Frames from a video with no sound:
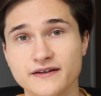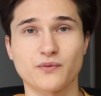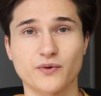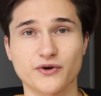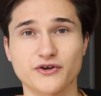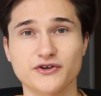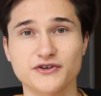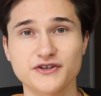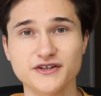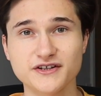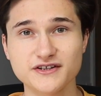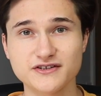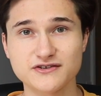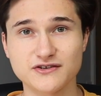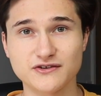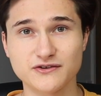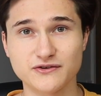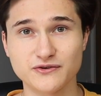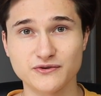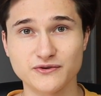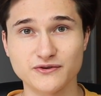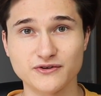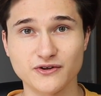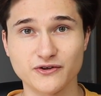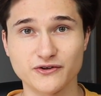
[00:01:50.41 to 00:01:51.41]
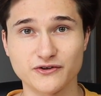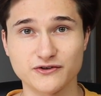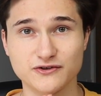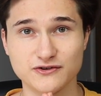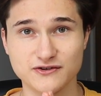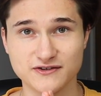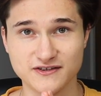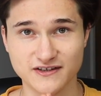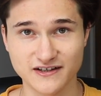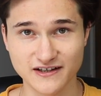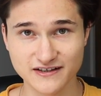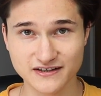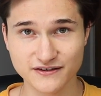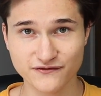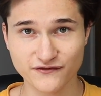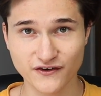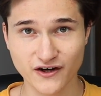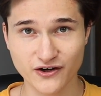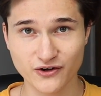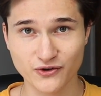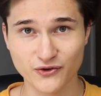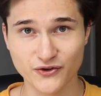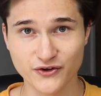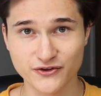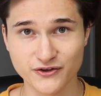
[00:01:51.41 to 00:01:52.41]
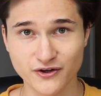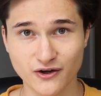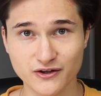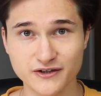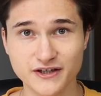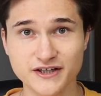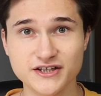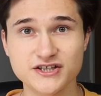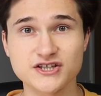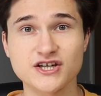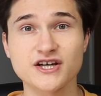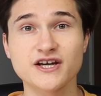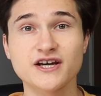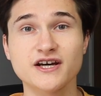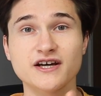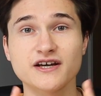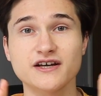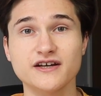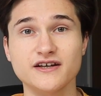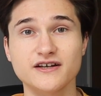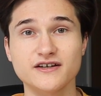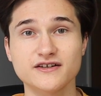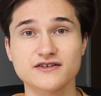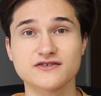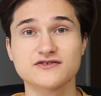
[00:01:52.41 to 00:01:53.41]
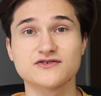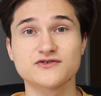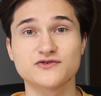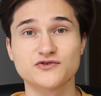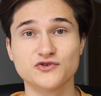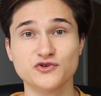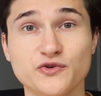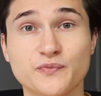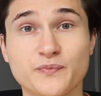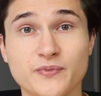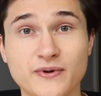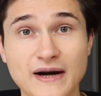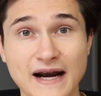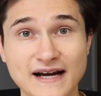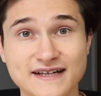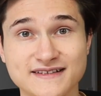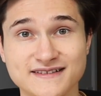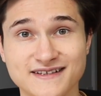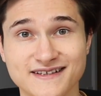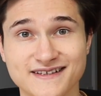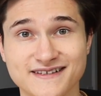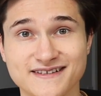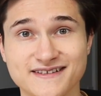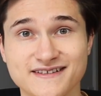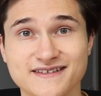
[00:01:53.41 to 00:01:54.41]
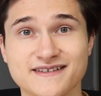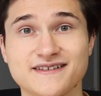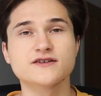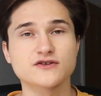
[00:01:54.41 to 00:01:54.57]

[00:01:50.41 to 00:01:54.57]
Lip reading: What you need to do in order to solidify all the knowledge is to practice.